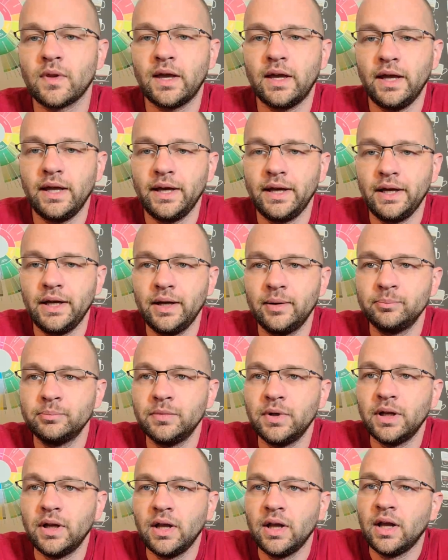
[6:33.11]

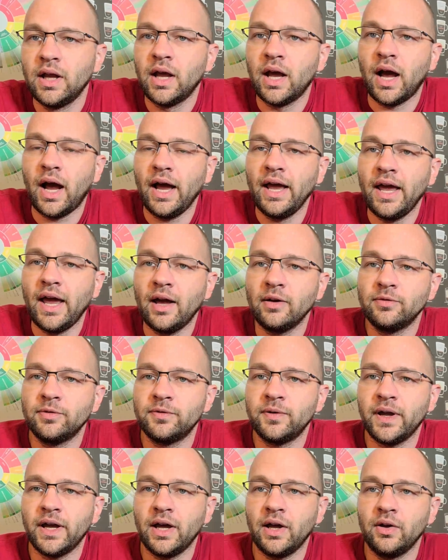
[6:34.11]
Um, I have
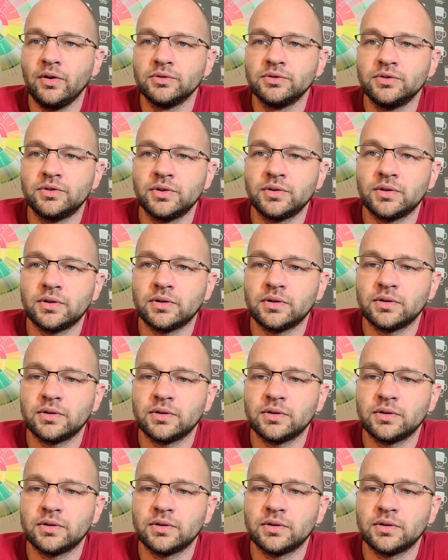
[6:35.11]
found